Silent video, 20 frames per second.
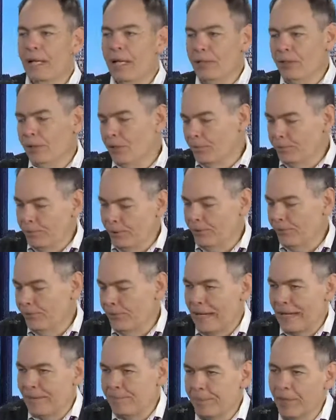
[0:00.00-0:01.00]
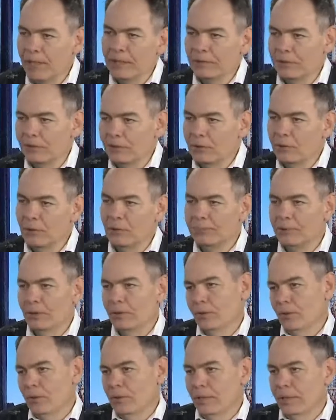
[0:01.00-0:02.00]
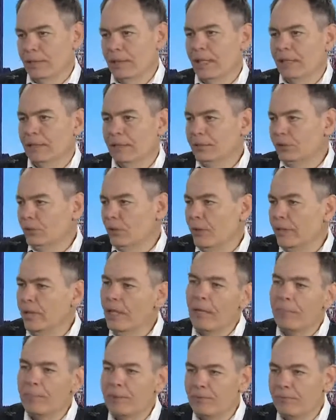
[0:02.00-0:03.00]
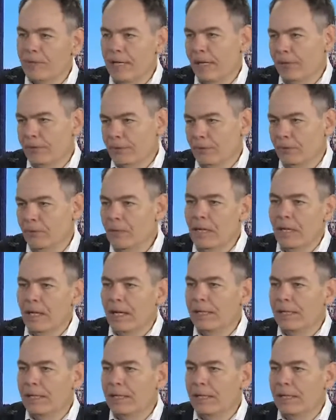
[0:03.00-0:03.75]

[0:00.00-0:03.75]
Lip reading: and you can put $5 into a crypto coin that's going up in value,